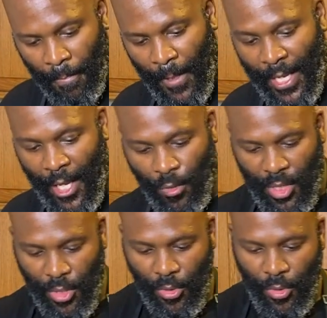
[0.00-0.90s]
it
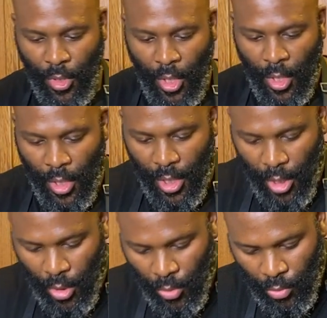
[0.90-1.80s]
helps to, you
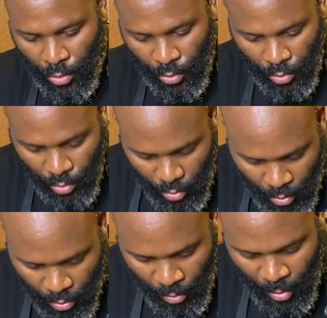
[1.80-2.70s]
know,
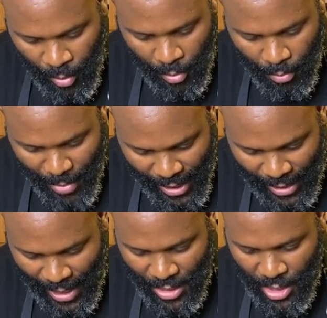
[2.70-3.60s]
make
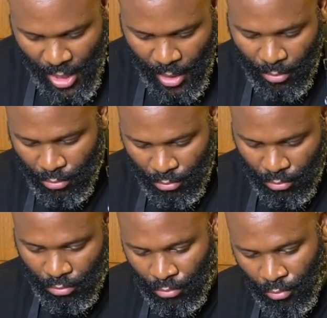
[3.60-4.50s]
it non-stick.
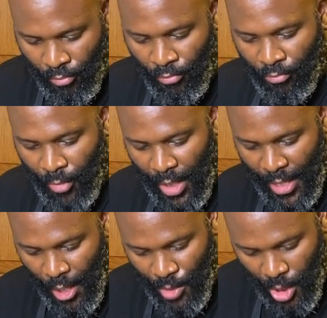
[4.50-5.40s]
And
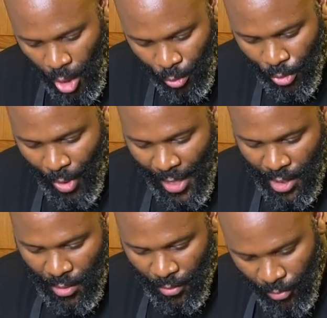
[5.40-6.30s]
it helps to coat the
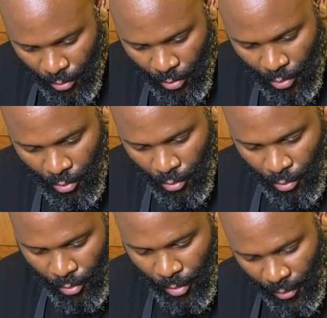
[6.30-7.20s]
rice
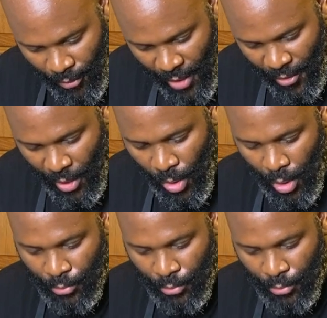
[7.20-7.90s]
very, very well.